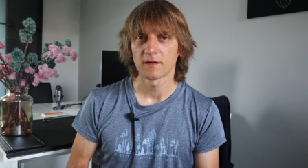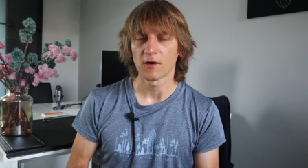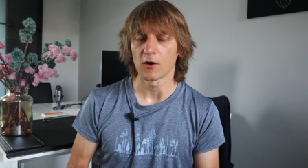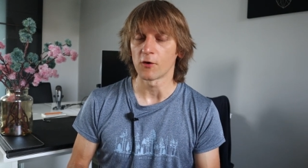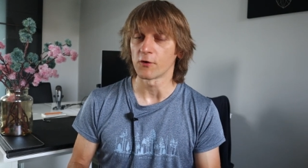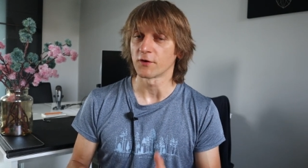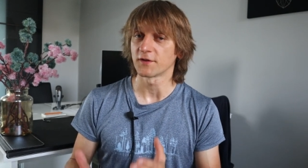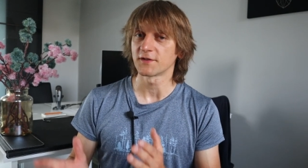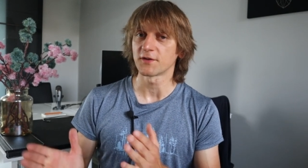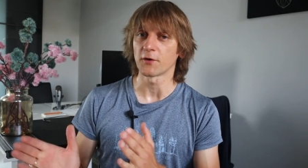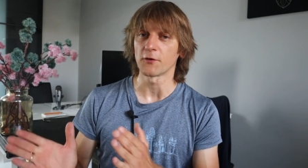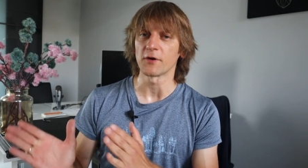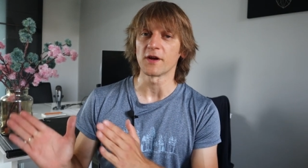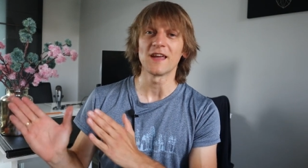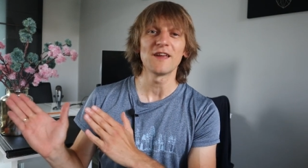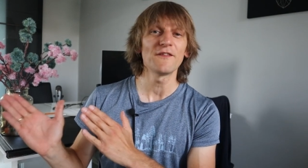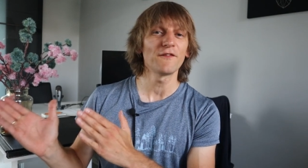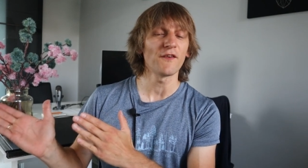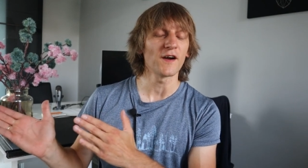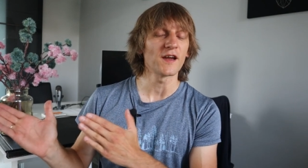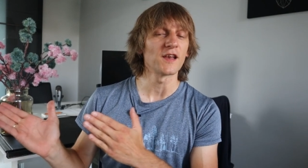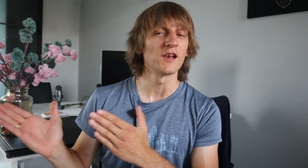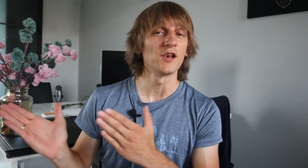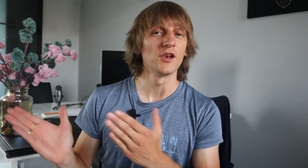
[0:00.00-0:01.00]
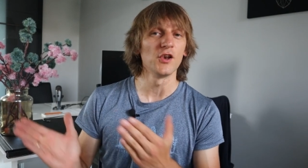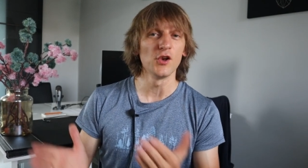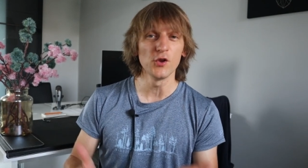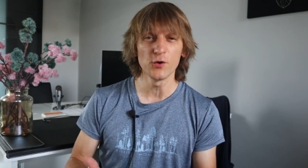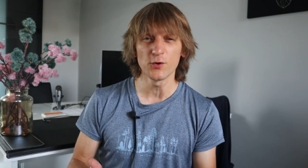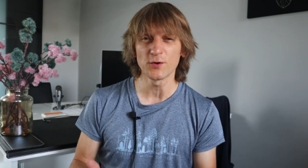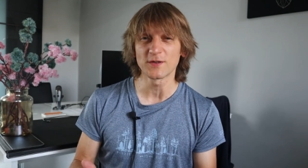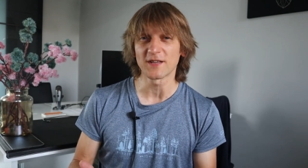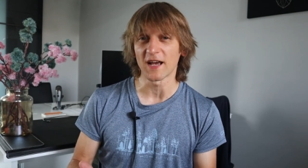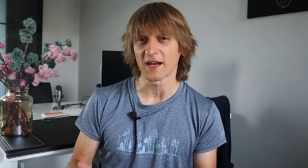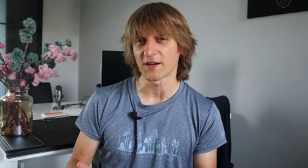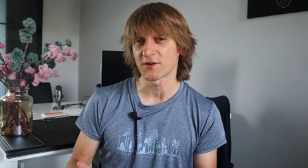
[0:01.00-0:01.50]
or sorry, if I
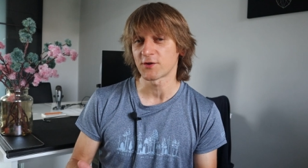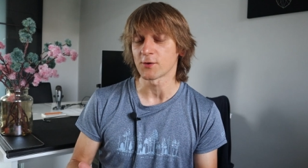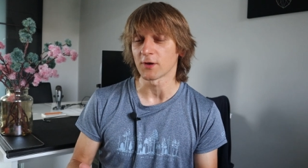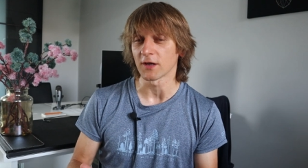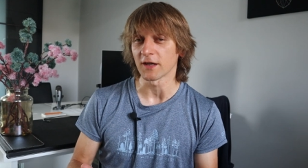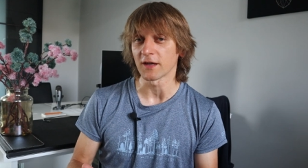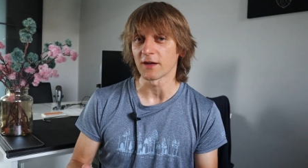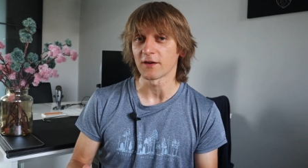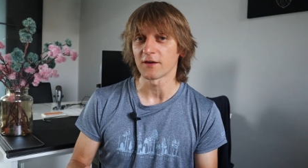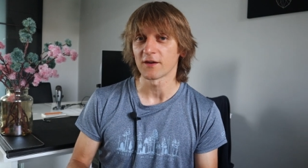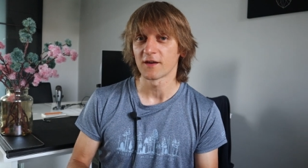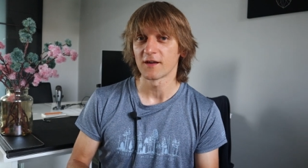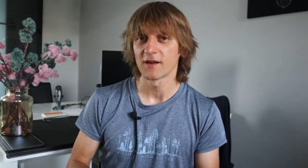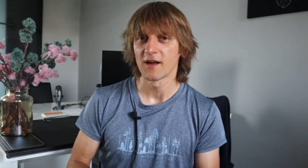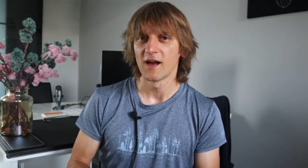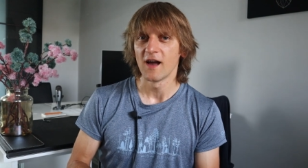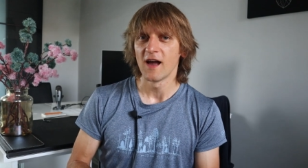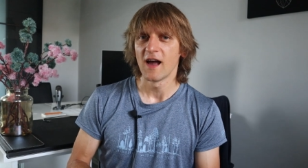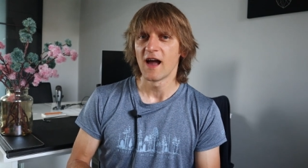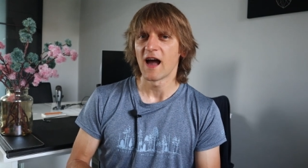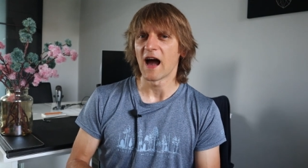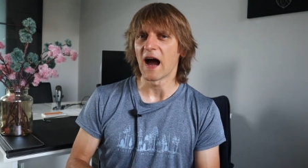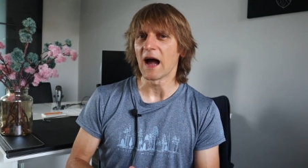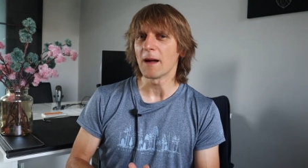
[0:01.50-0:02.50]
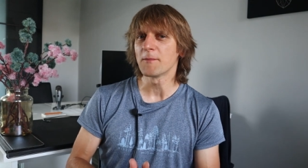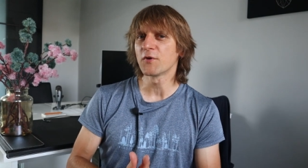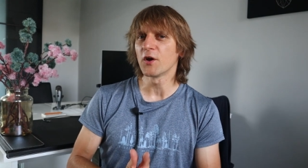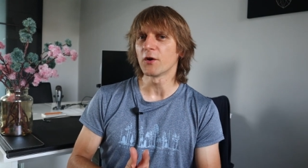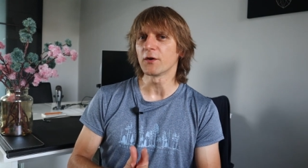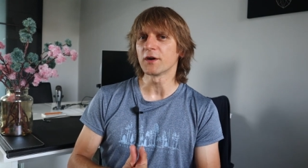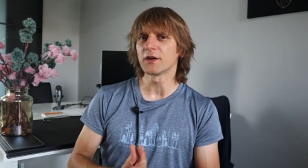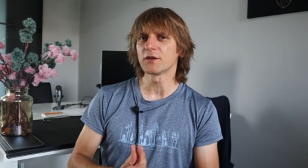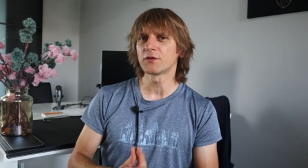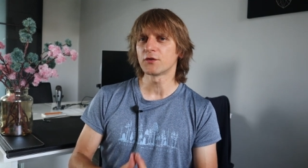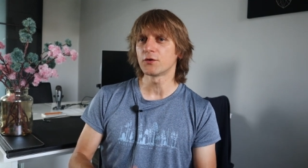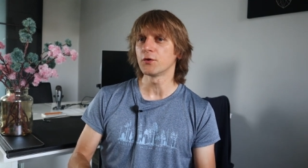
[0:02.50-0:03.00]
lose actually, I'm
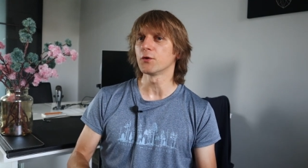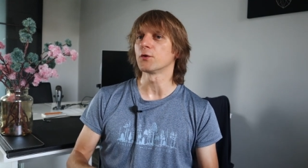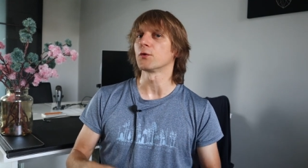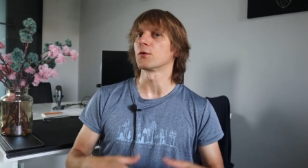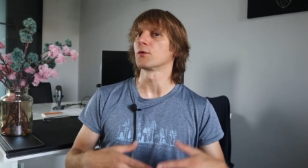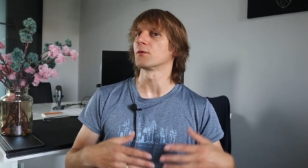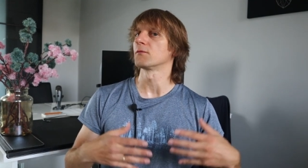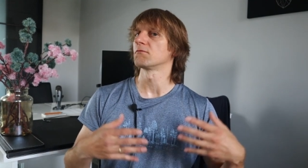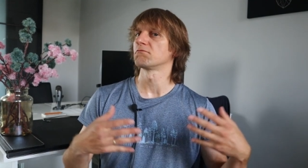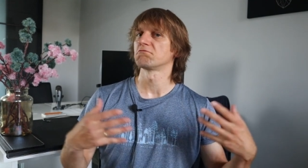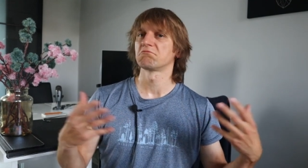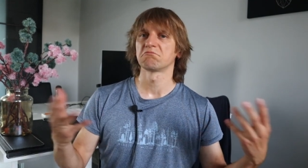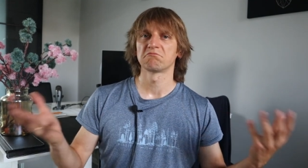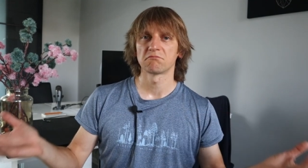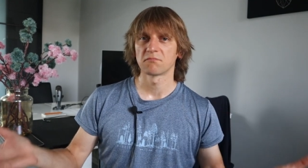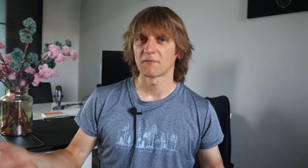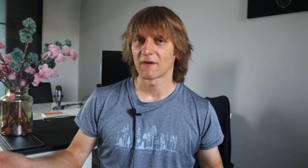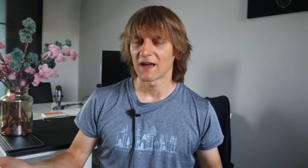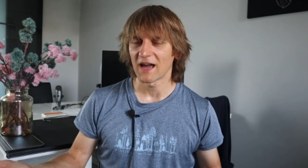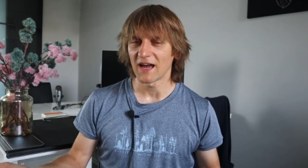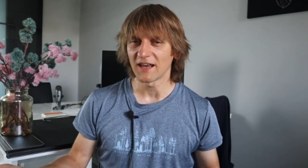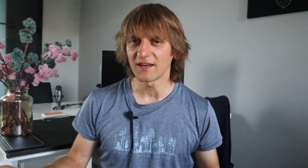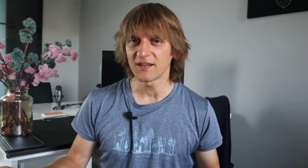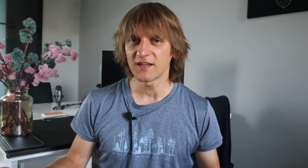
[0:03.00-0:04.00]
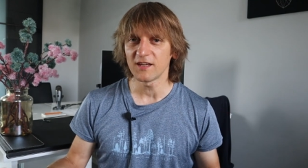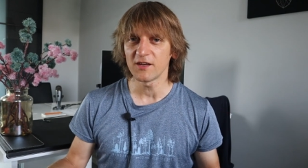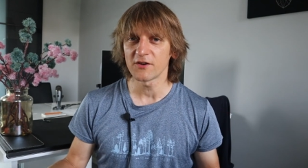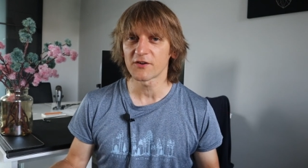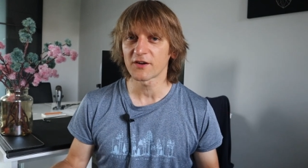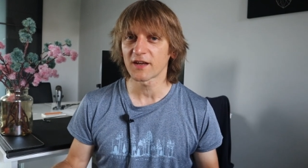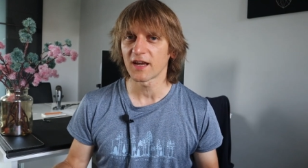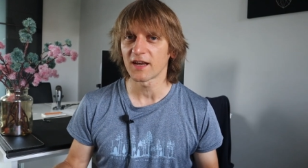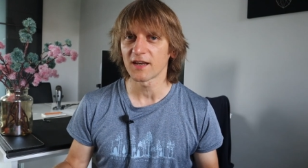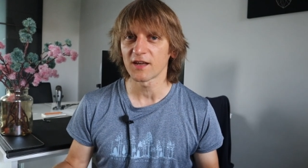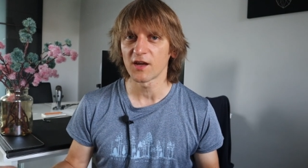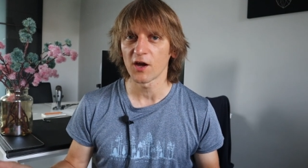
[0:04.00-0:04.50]
going to, and
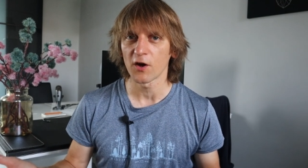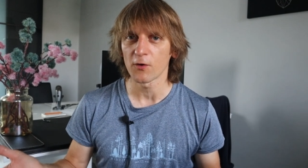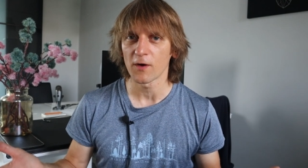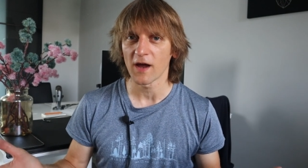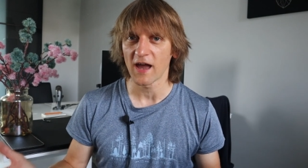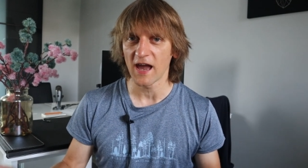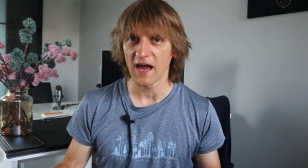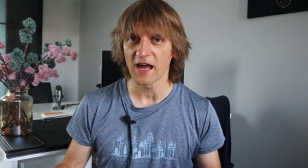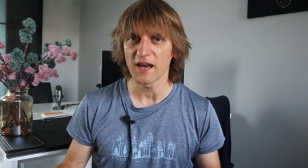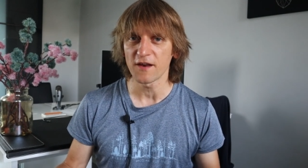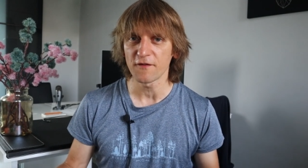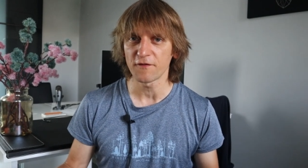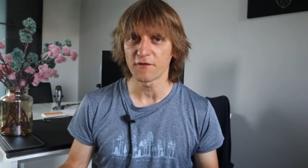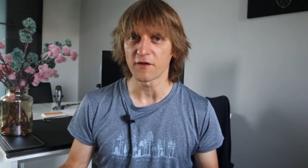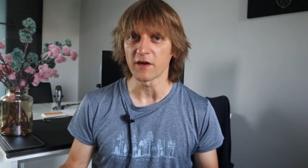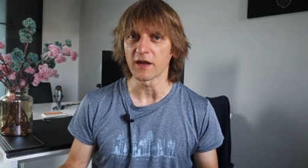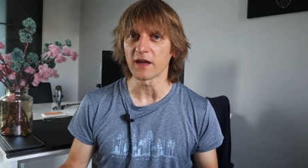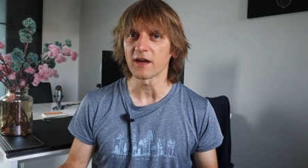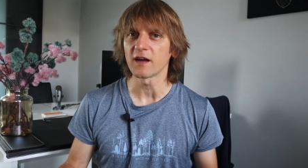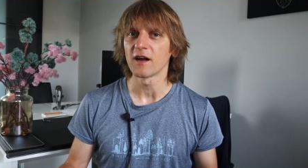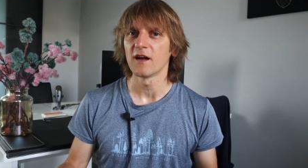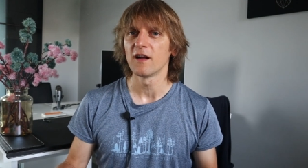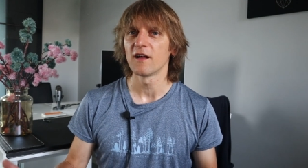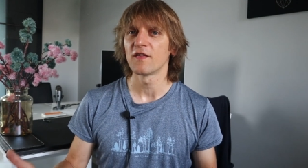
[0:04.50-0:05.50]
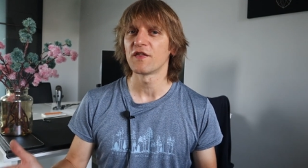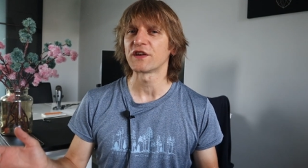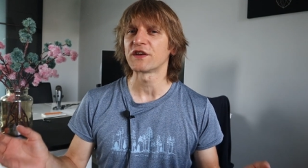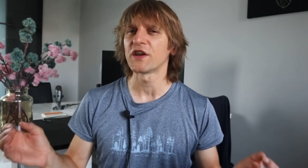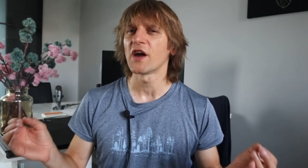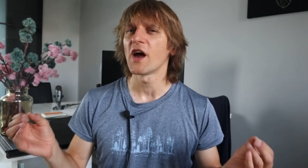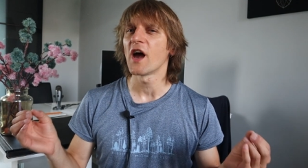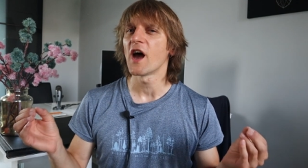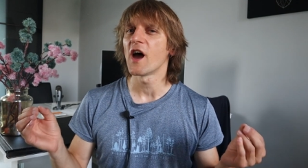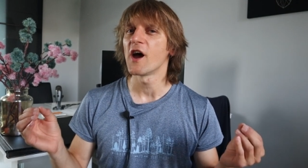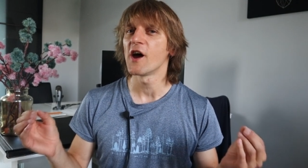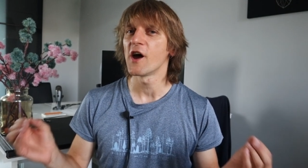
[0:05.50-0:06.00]
here can go anything
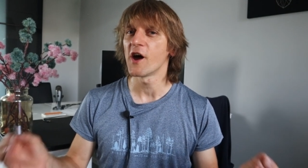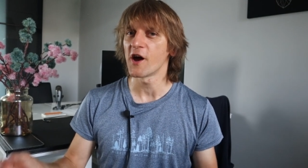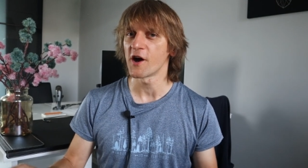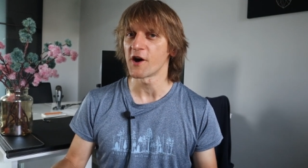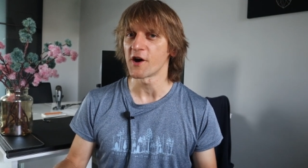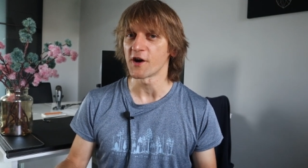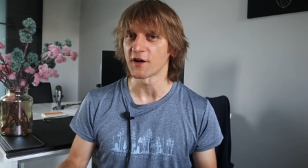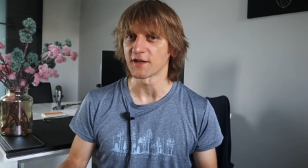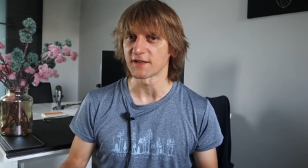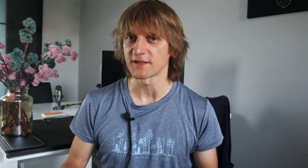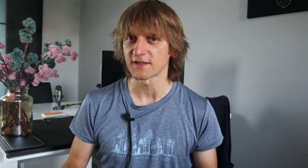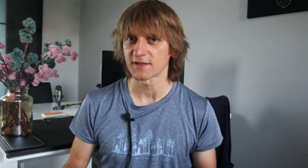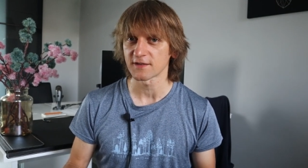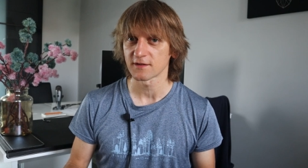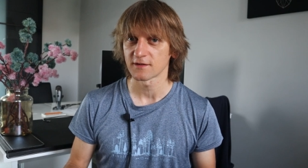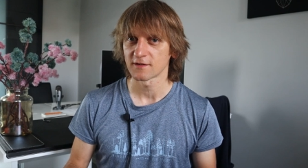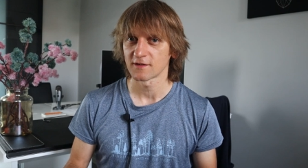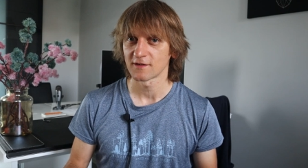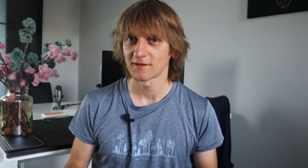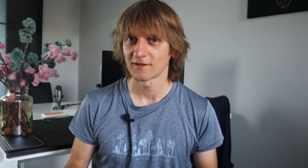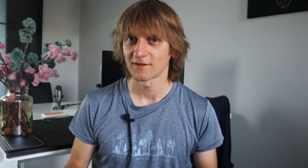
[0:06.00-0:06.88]
that hurts